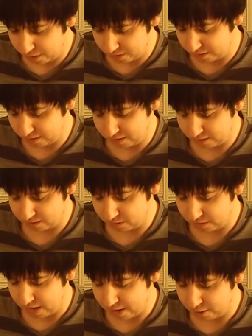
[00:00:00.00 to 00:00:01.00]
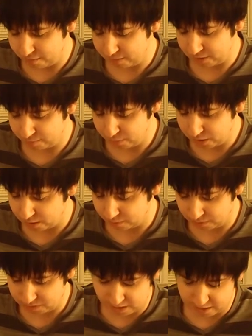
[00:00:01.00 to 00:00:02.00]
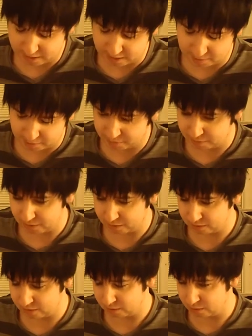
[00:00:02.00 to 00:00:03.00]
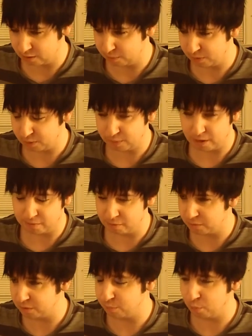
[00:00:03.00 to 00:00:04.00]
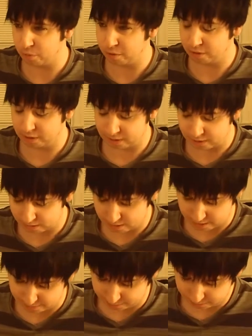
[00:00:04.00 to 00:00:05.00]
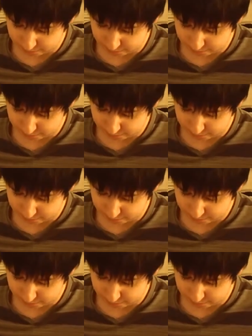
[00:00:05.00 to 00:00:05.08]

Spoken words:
how statistically accurate that can be if it's high in everything, so it just must be everyone's born at that time.